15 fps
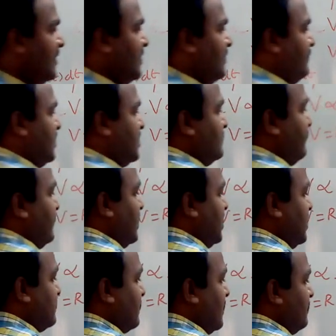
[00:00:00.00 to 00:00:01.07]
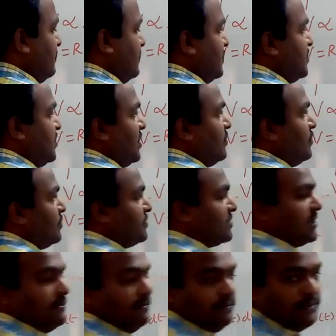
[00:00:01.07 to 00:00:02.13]
which varies from 0 to
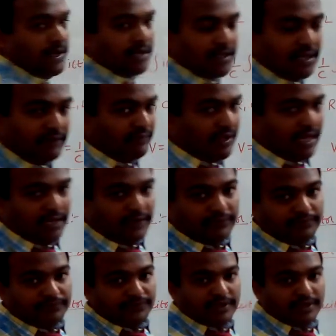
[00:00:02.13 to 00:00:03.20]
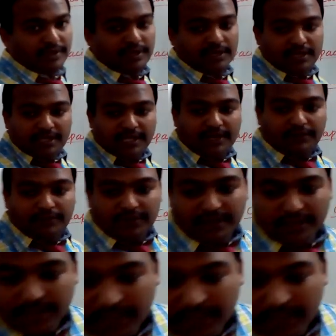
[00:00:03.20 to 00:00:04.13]
some particular value. Now,